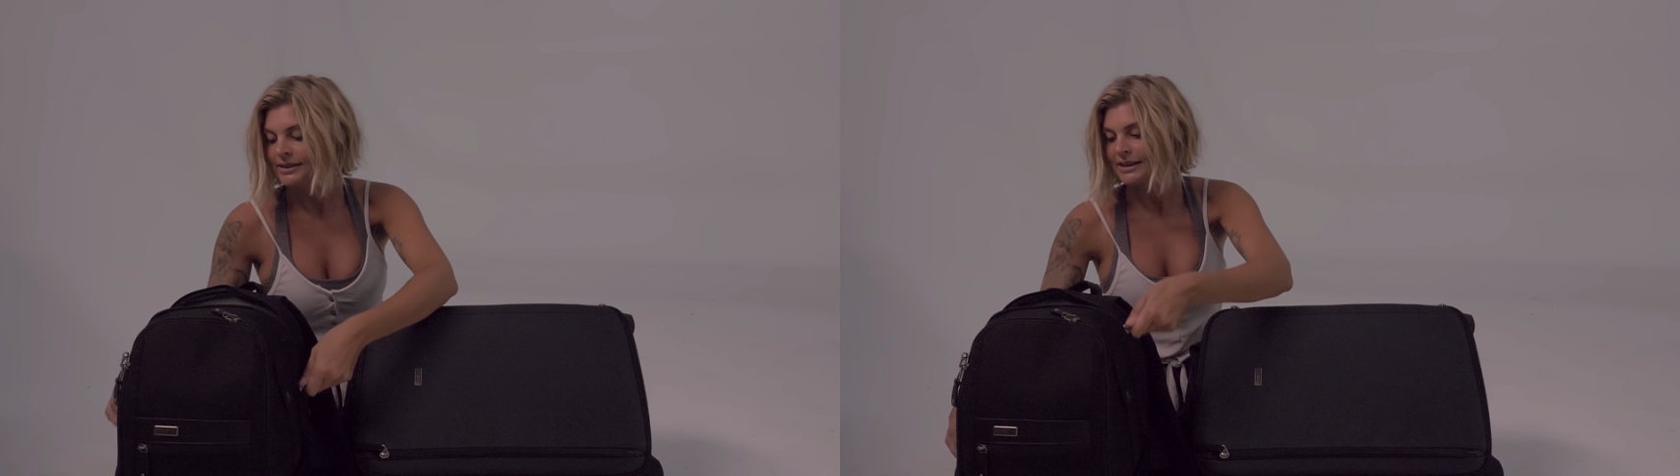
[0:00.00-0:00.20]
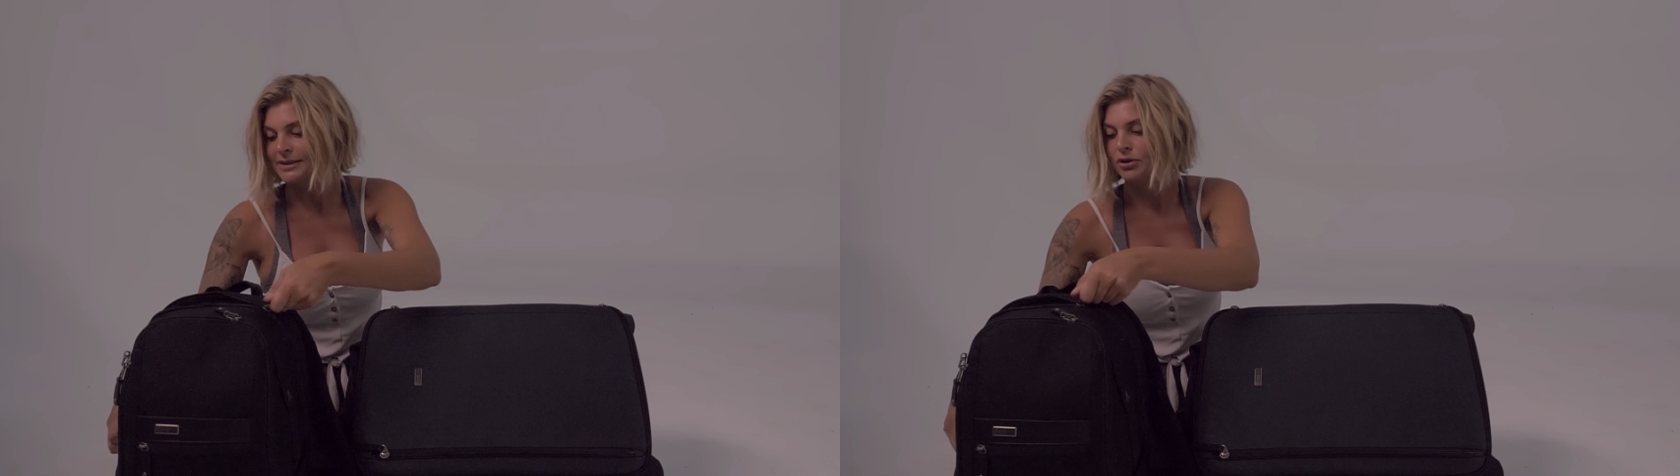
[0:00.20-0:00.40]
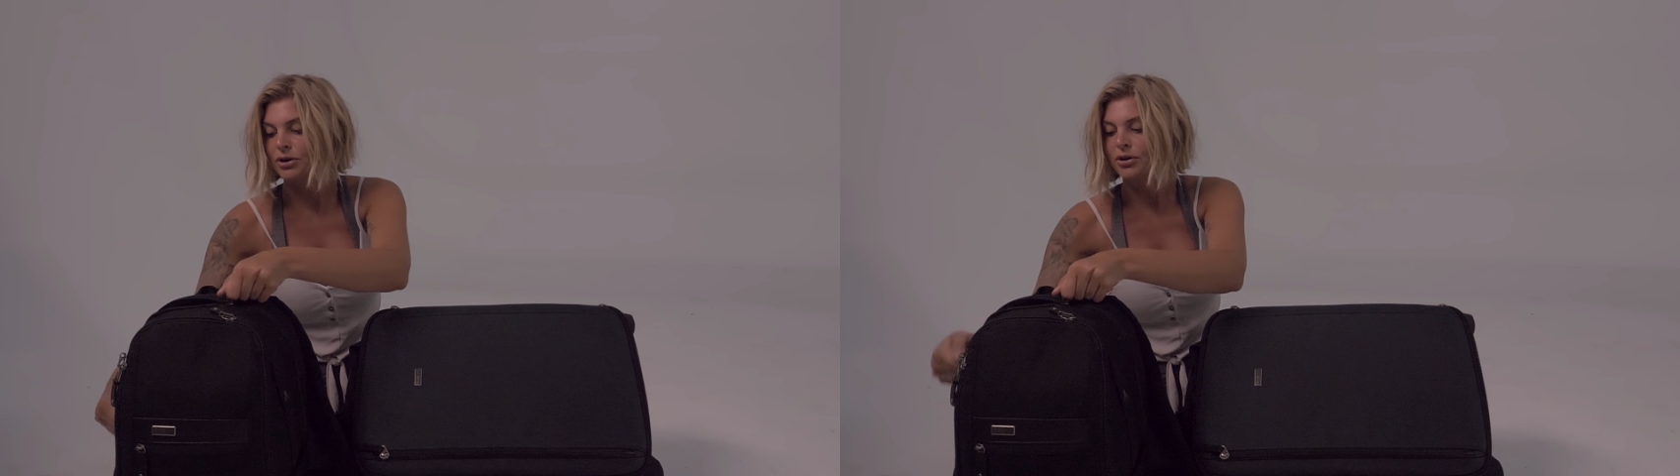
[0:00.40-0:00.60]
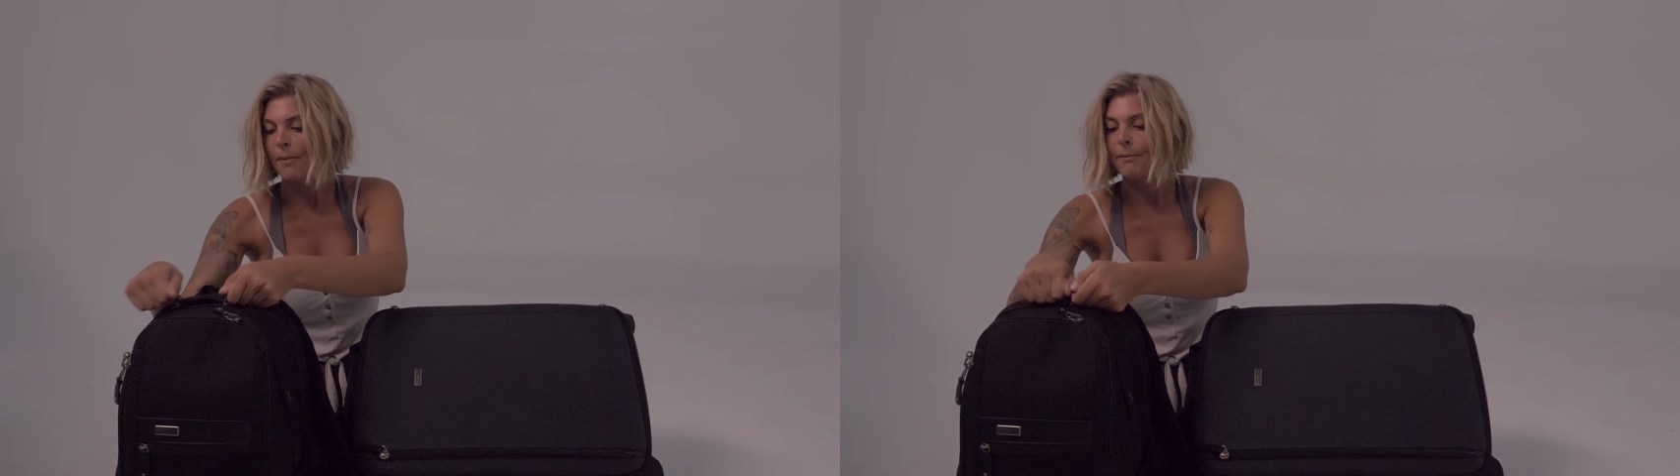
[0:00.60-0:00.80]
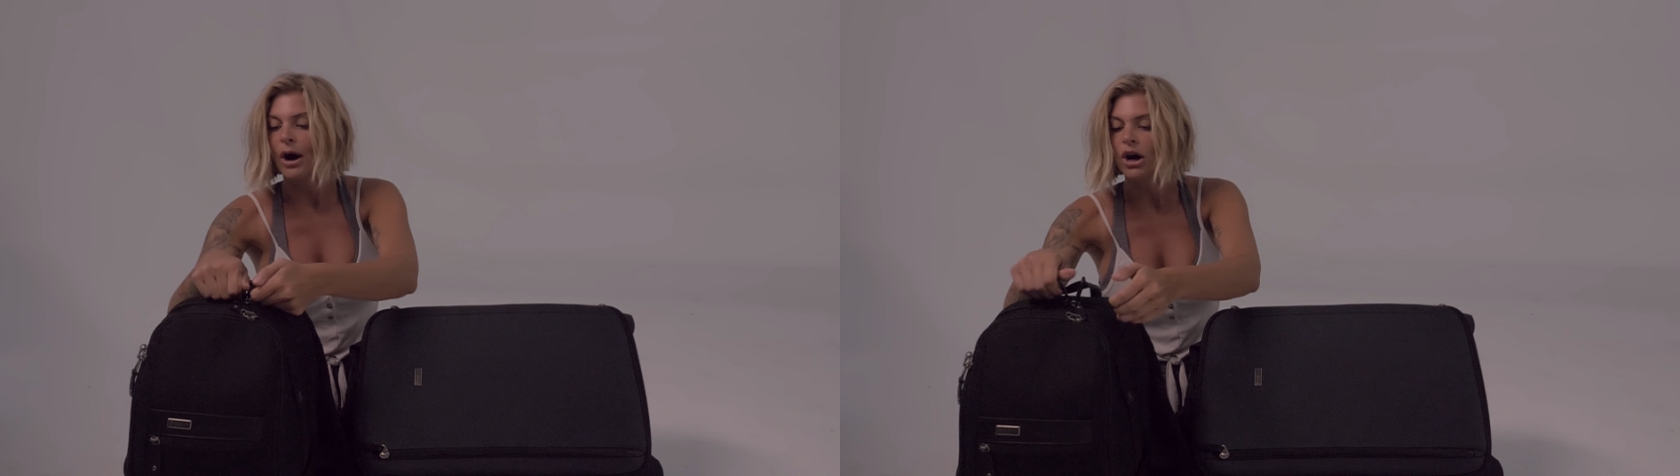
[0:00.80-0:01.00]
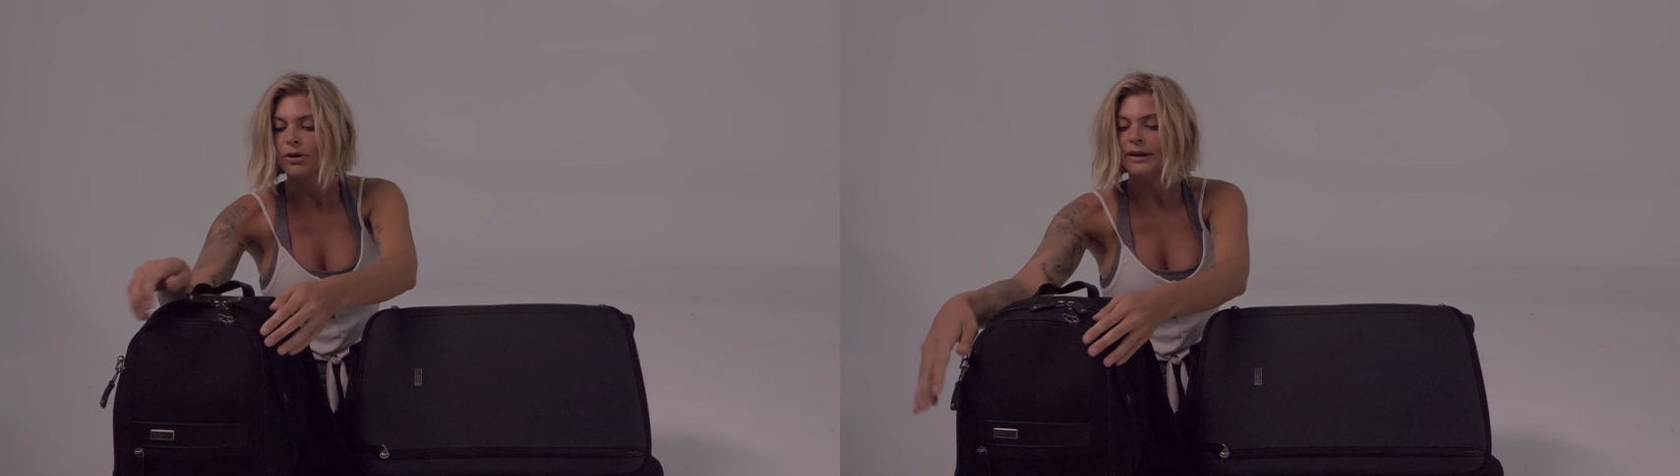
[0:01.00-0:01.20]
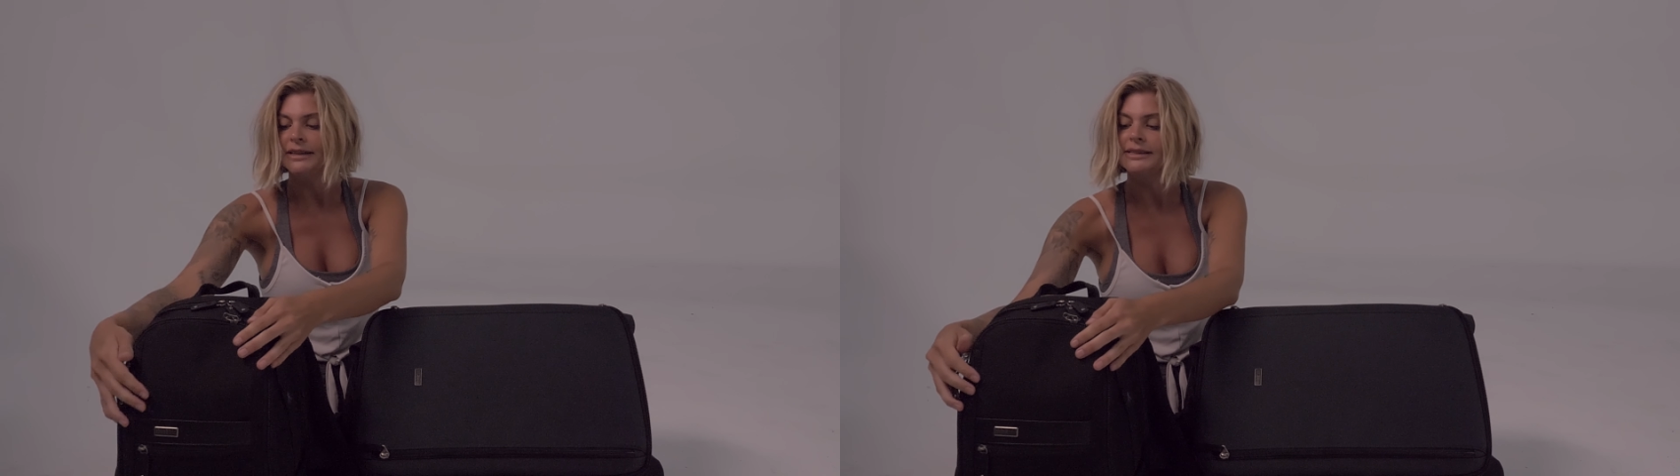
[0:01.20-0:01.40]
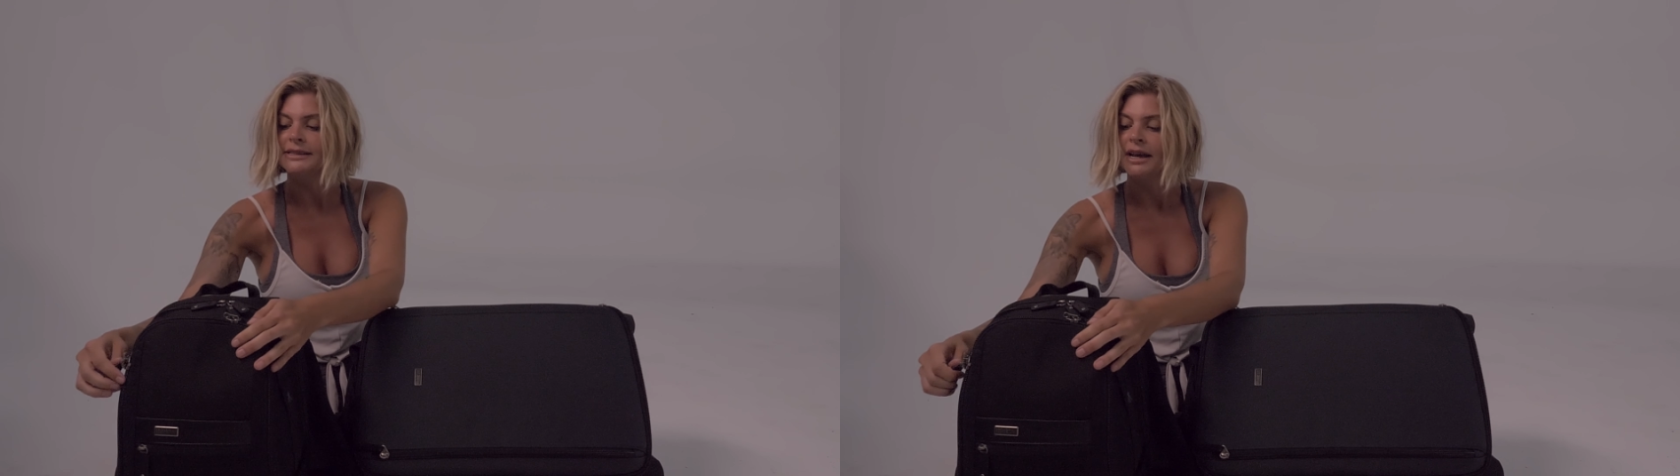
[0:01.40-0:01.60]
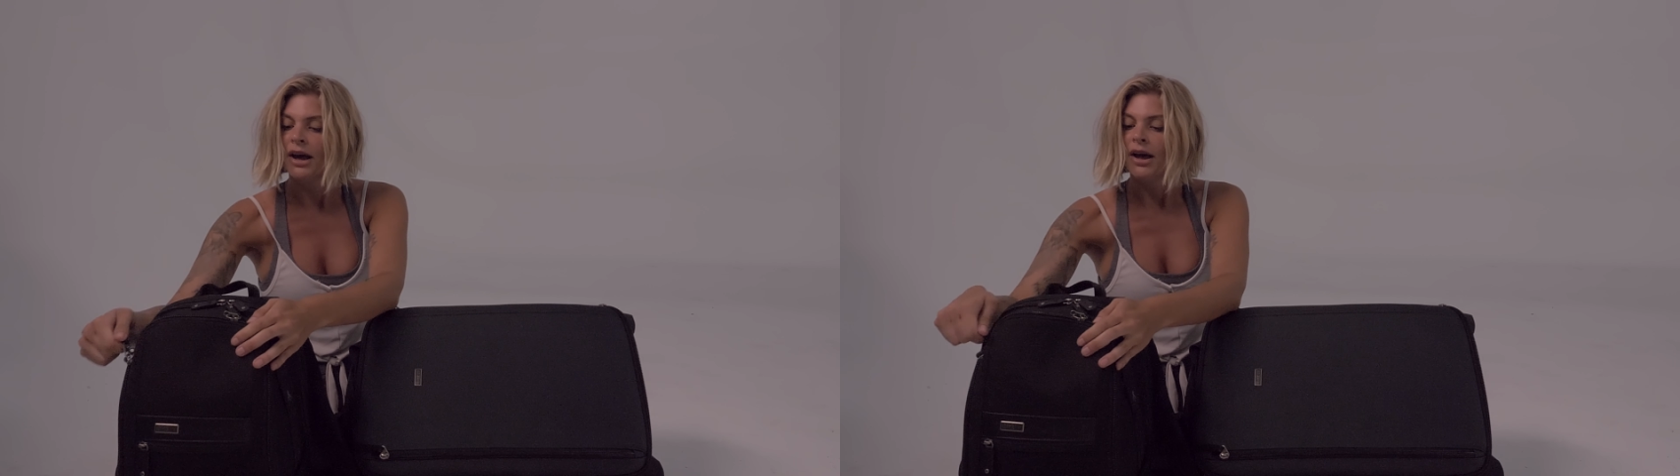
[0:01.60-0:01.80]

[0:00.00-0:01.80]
got some good compartments.